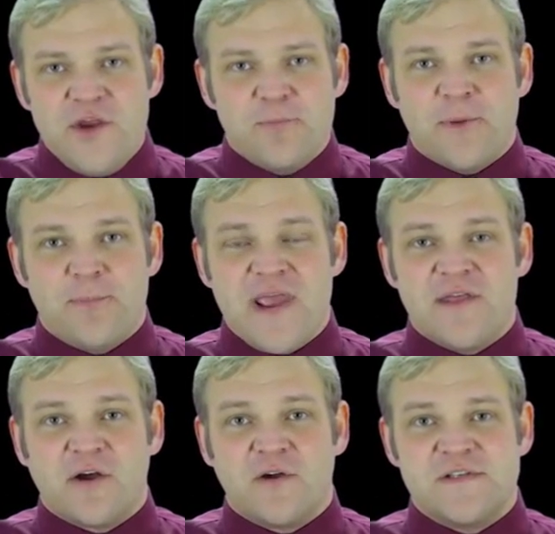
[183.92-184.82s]
you prepare
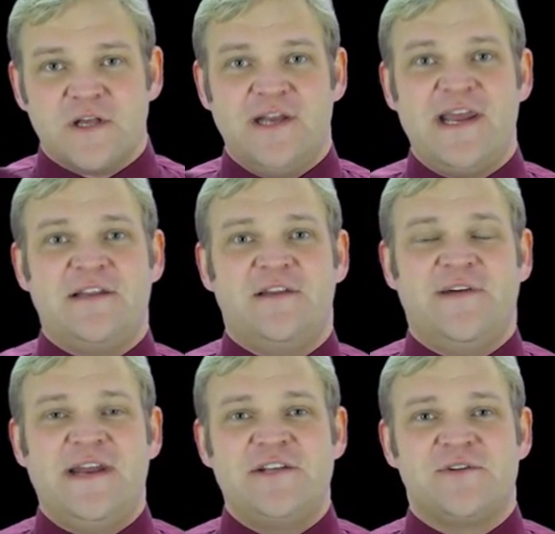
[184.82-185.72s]
the consolidated
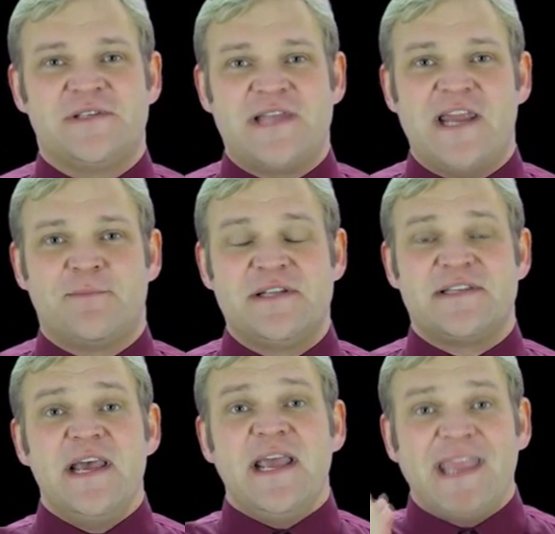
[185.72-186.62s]
financial
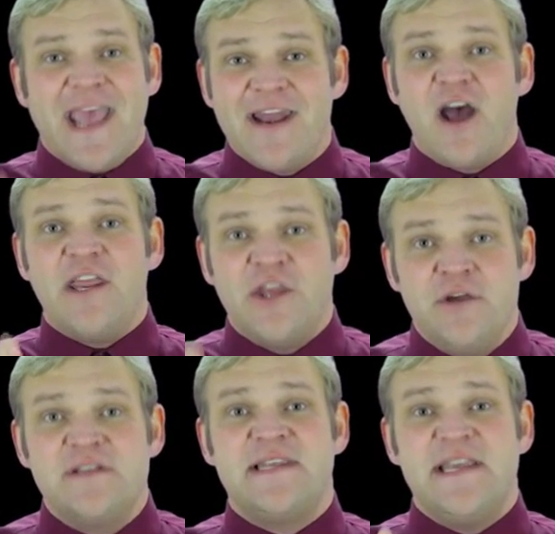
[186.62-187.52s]
statements, can I
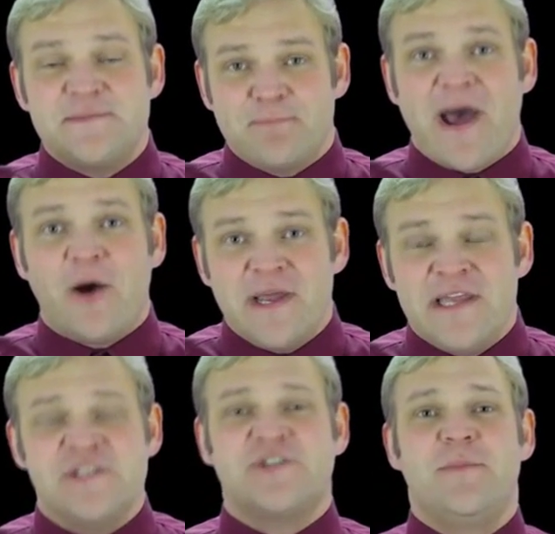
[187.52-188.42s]
use these power
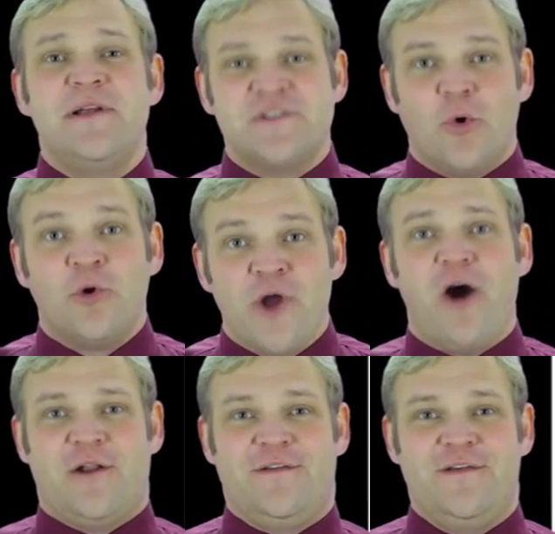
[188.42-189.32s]
instruments or
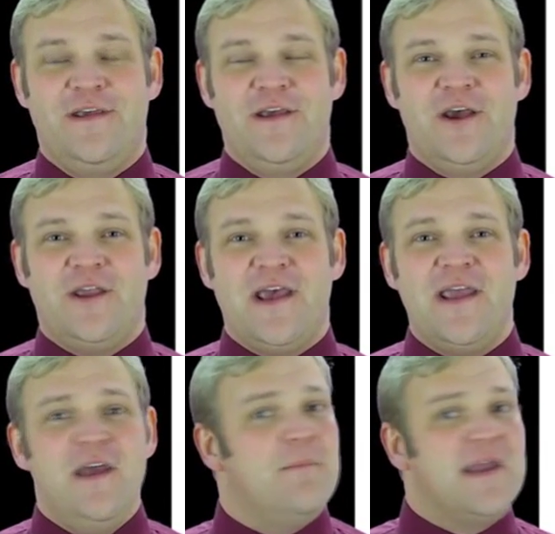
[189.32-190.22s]
not?
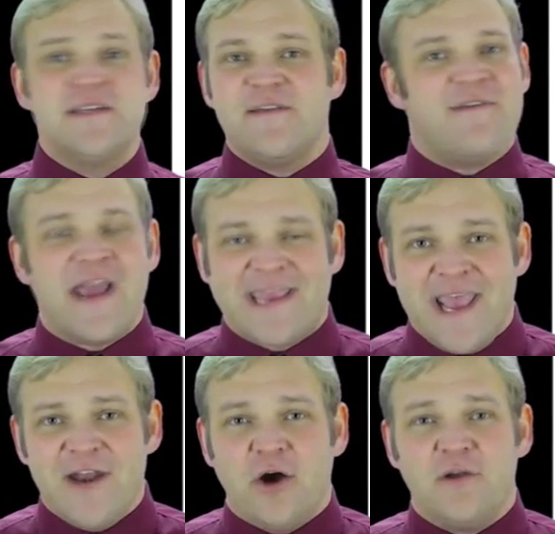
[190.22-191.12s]
Okay? Because if I
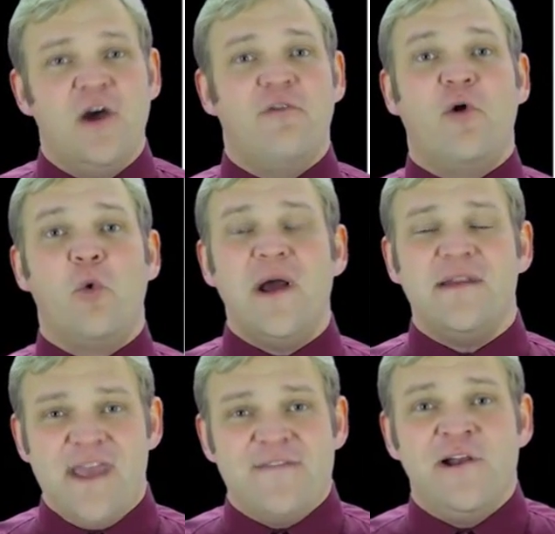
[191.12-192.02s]
cannot, for
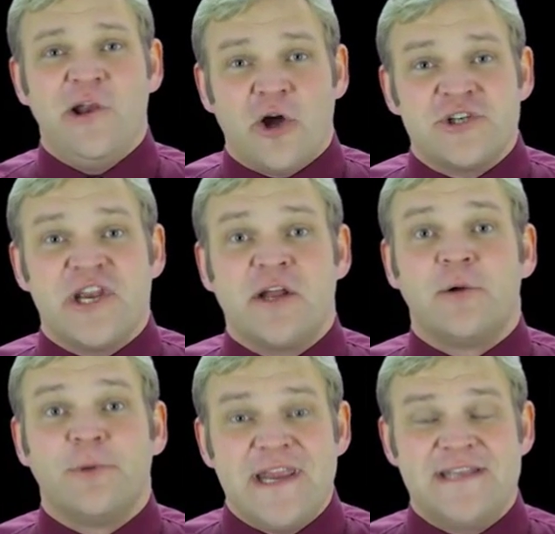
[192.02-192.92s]
whatever
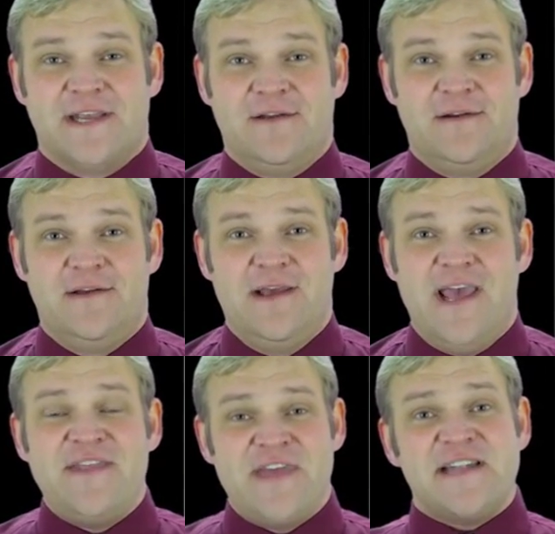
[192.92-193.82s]
logical reason,
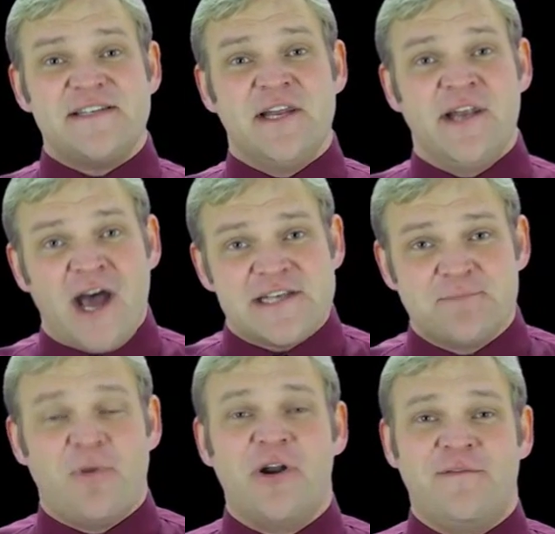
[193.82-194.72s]
and that's the nice
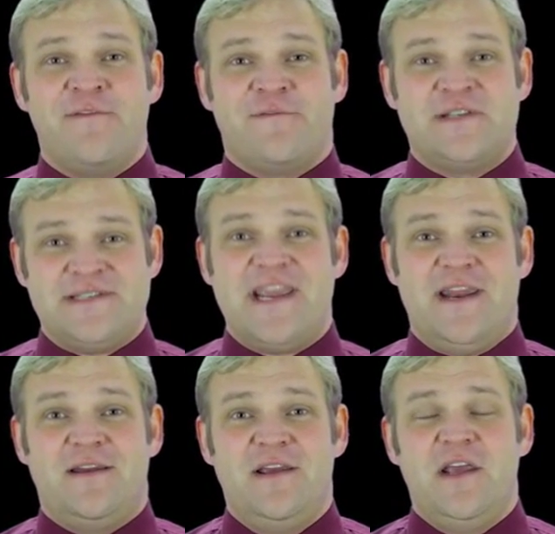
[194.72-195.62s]
part of IFRS
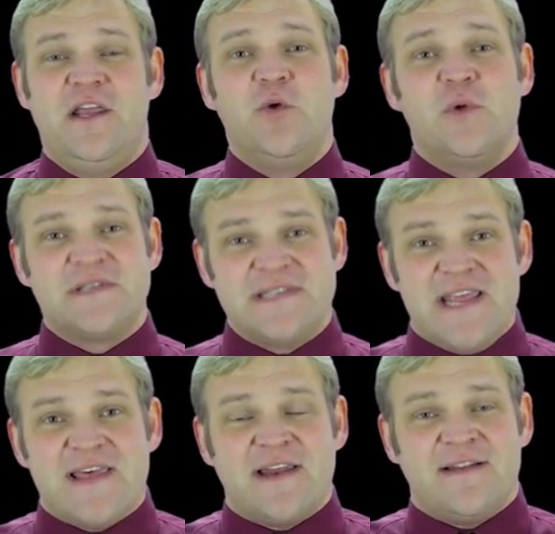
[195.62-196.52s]
10, you will
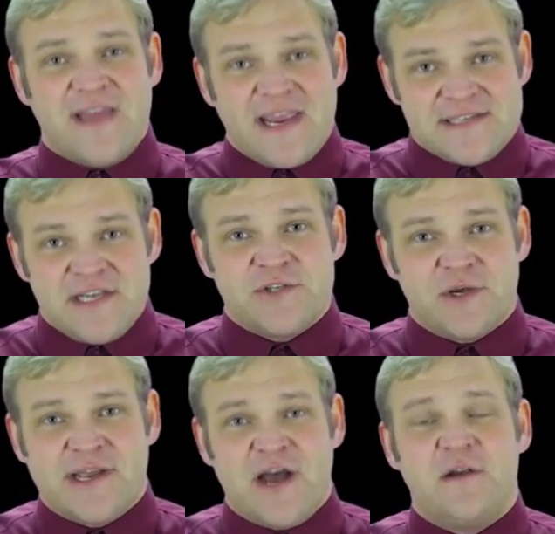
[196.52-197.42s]
see that it takes into
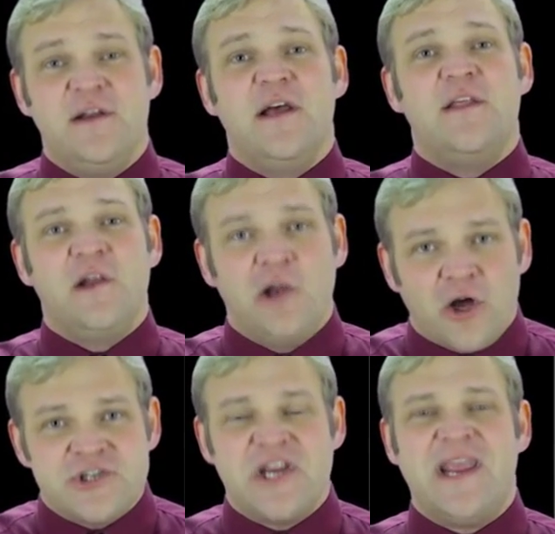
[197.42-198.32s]
account the
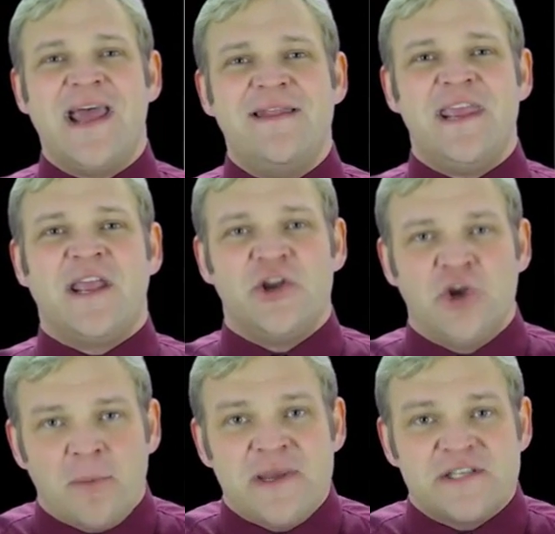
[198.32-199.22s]
logic and the economic